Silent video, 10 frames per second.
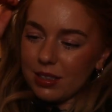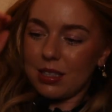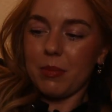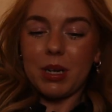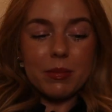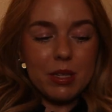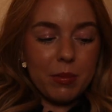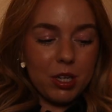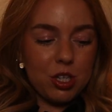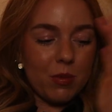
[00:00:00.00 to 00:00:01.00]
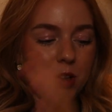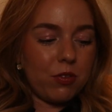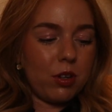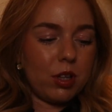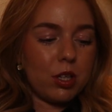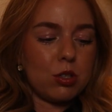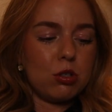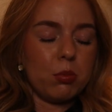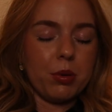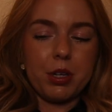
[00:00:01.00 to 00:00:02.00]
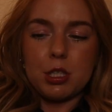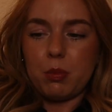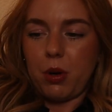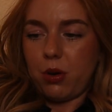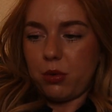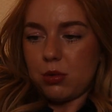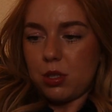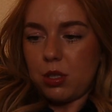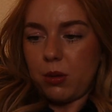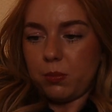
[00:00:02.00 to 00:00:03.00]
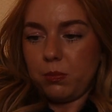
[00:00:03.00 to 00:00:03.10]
sometimes at my gym I feel like super exposed.